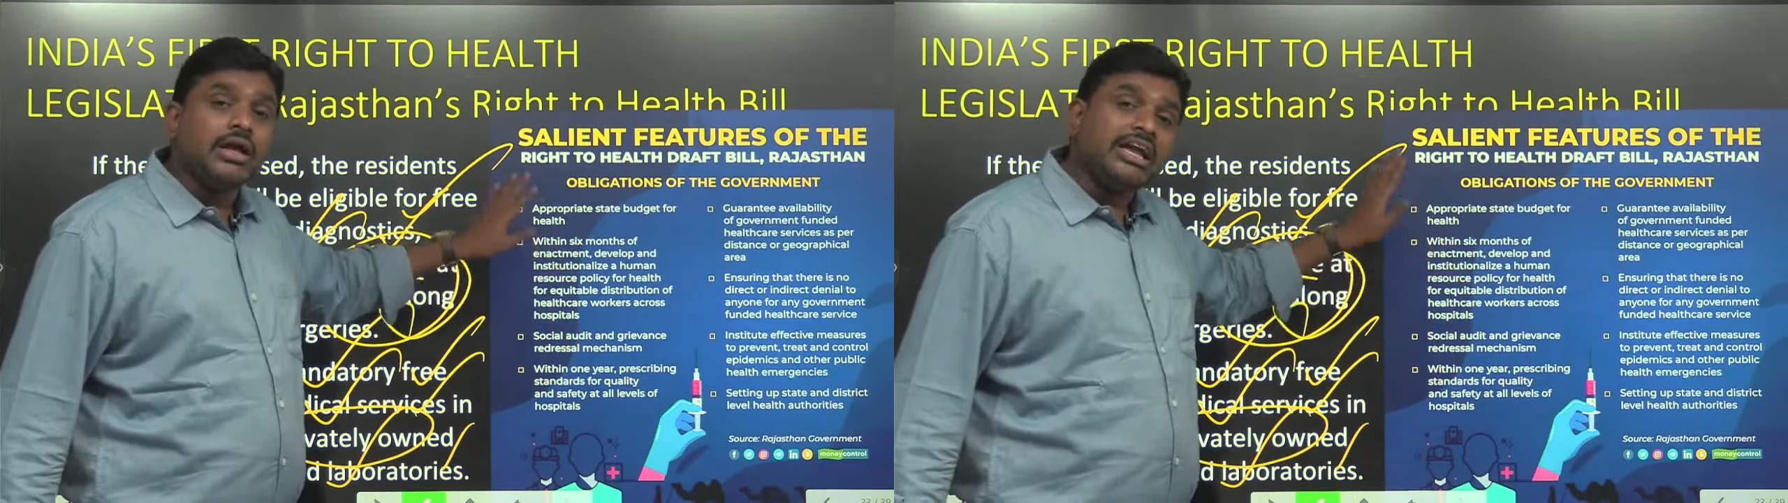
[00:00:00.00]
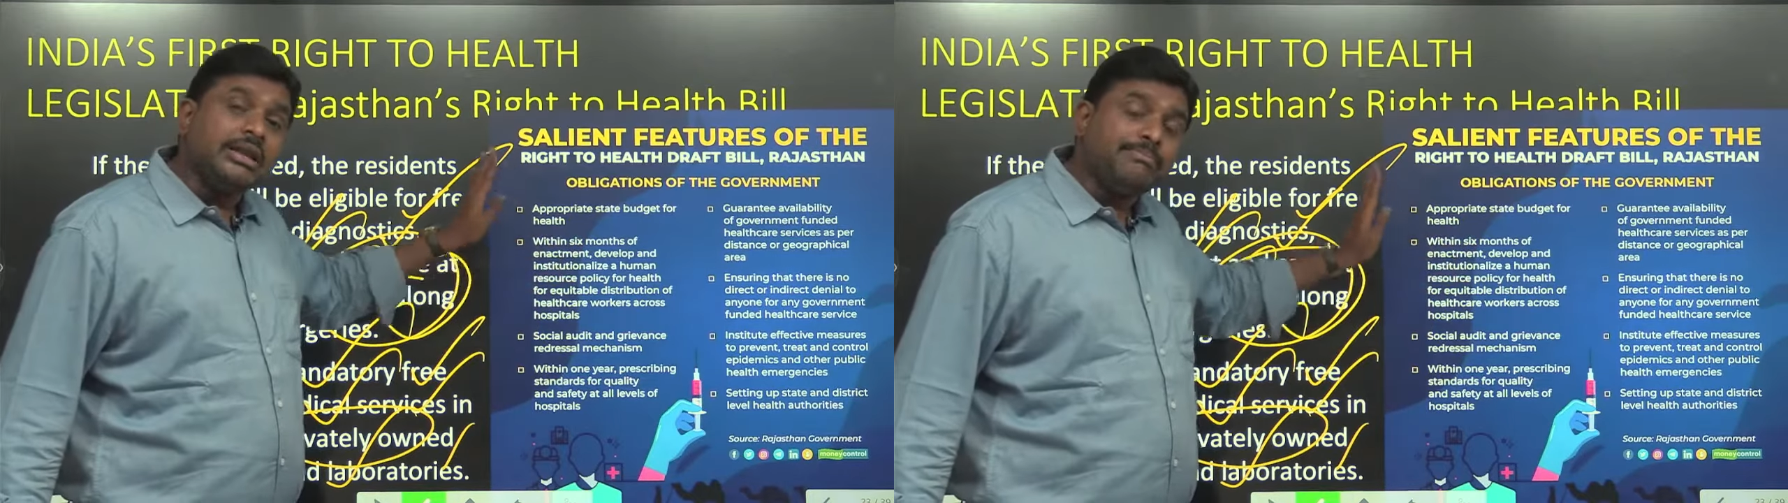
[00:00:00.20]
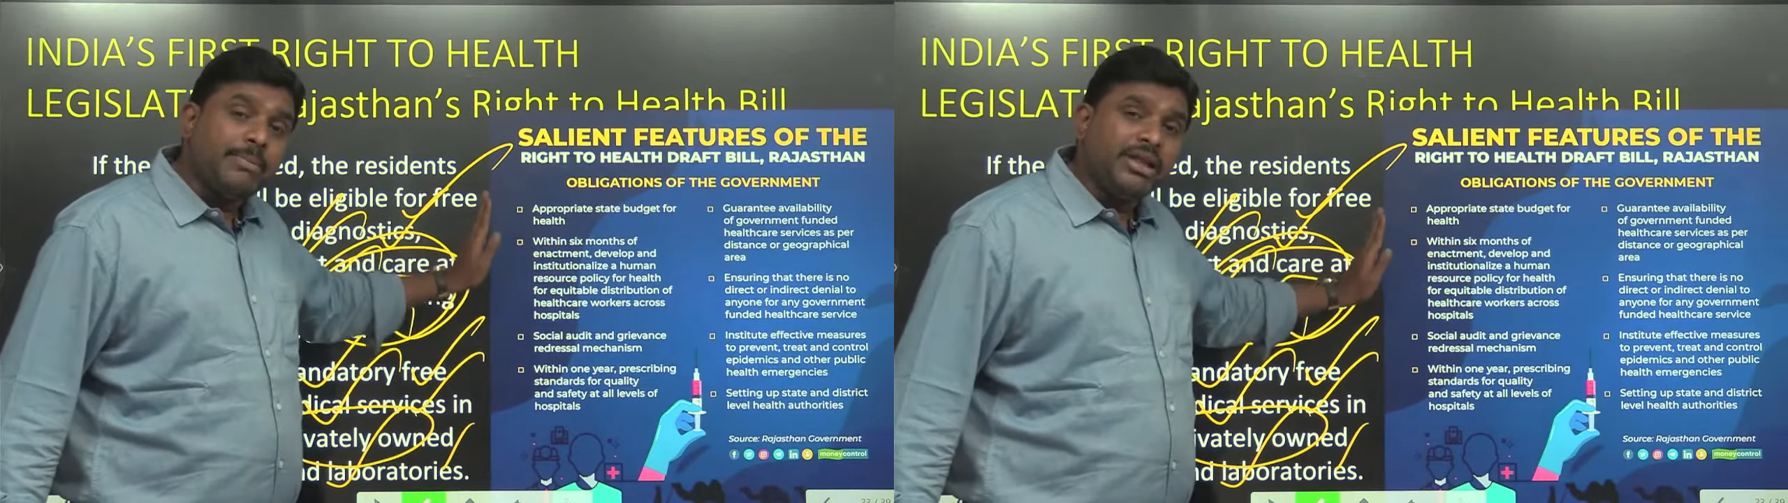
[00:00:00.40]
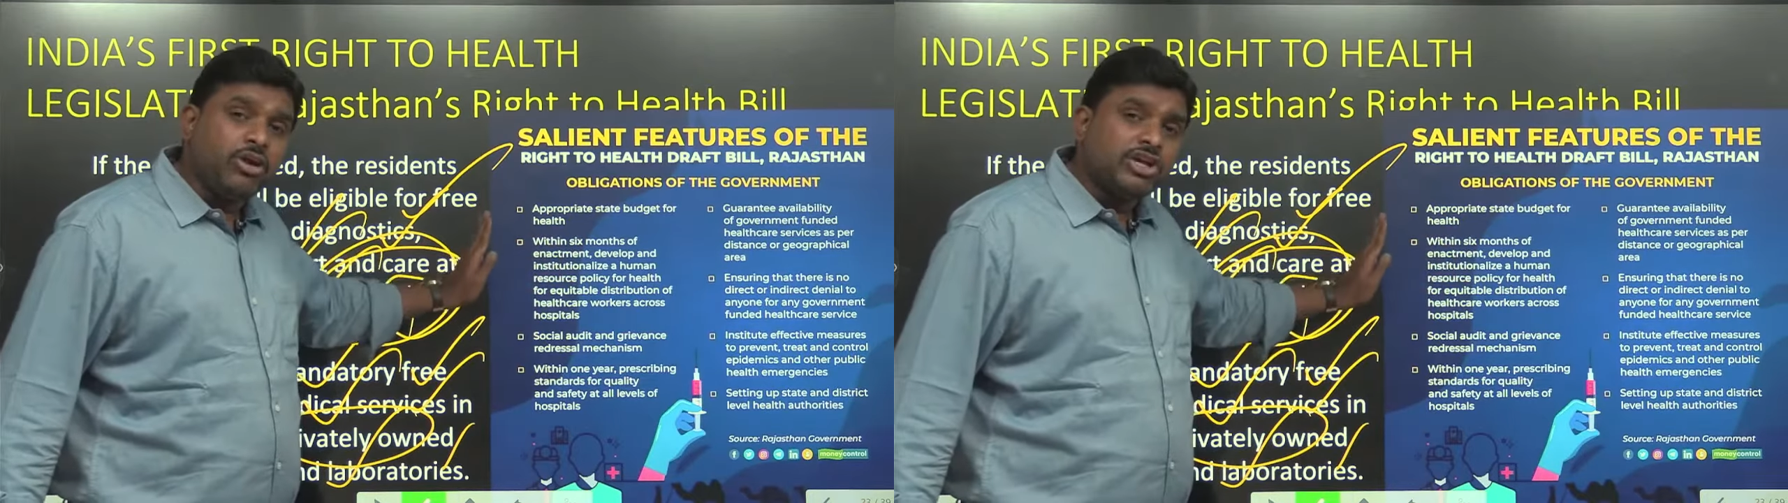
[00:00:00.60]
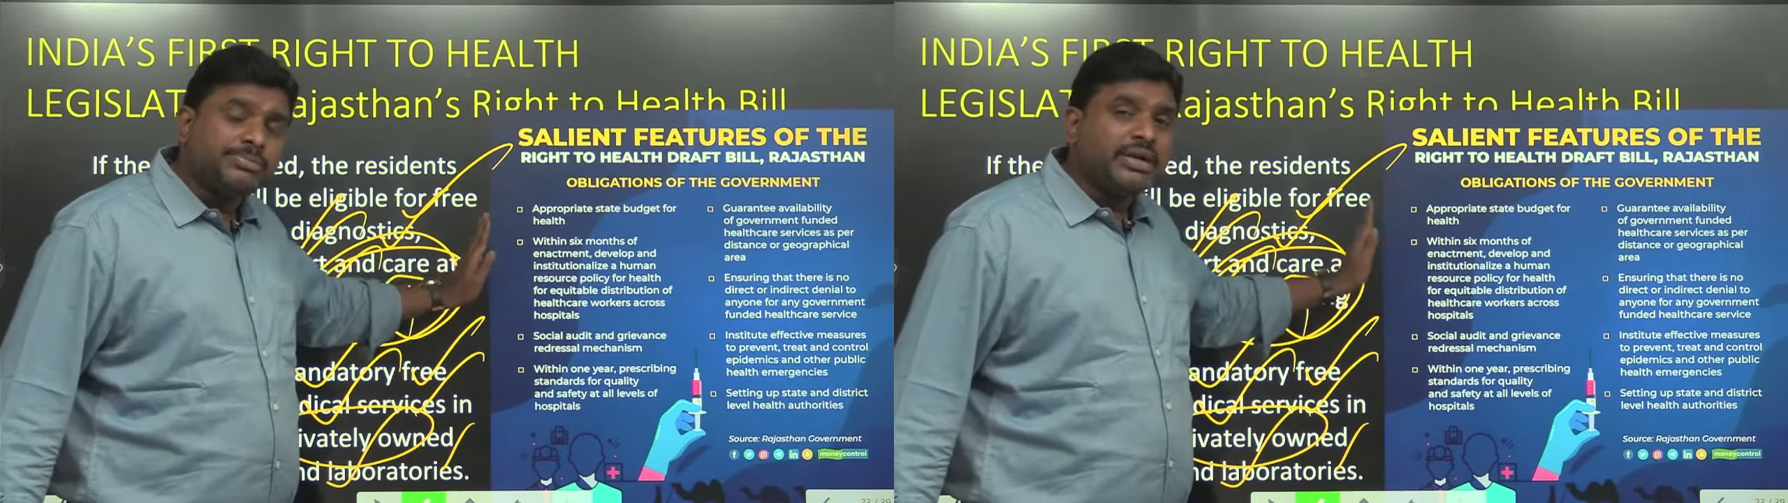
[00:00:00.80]
in public
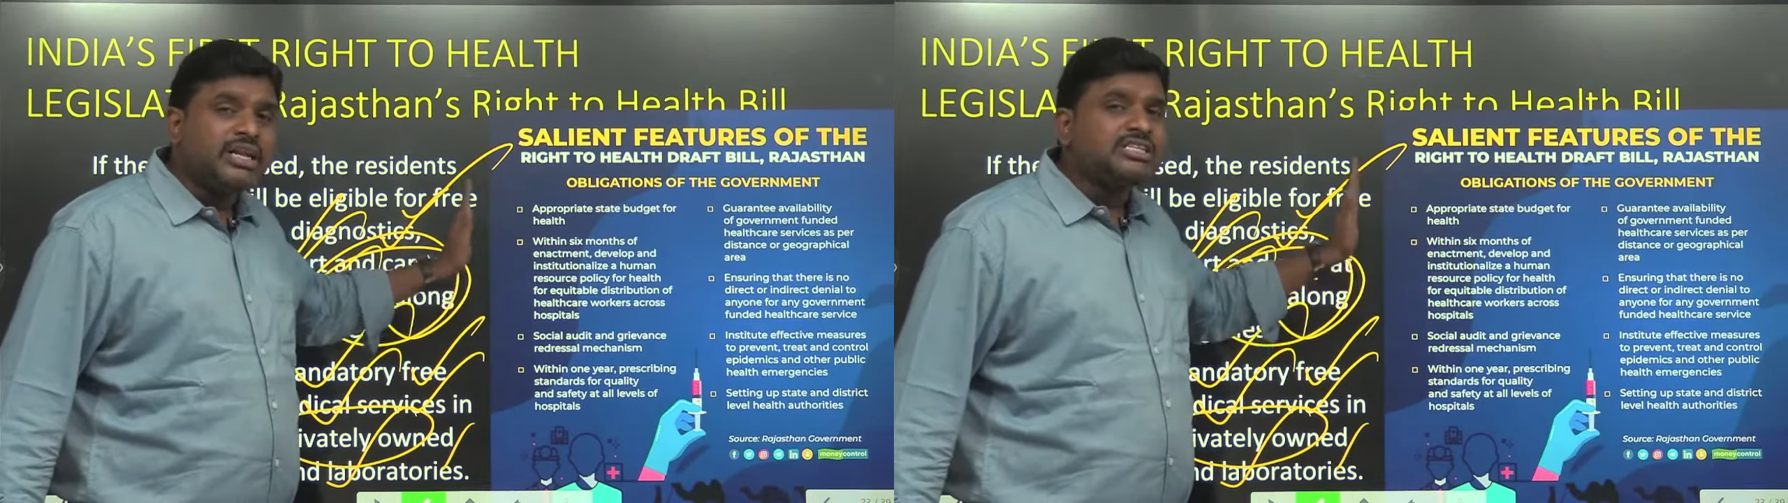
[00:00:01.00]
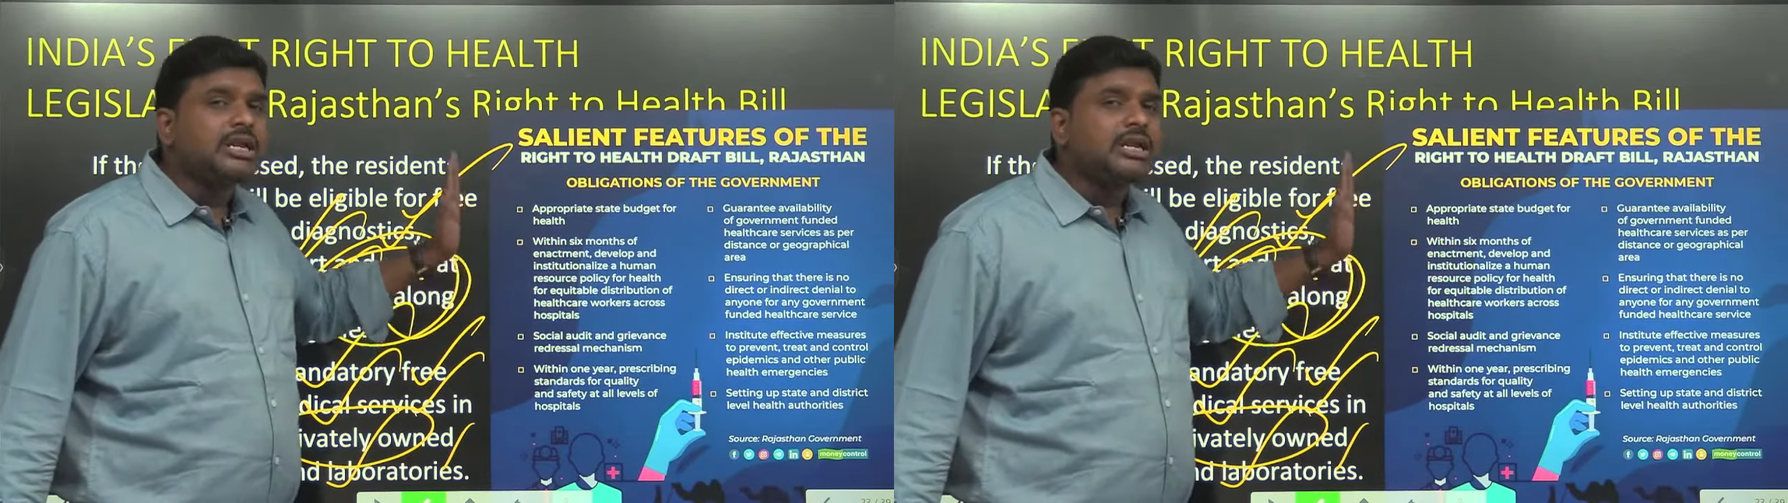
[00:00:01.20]
hospitals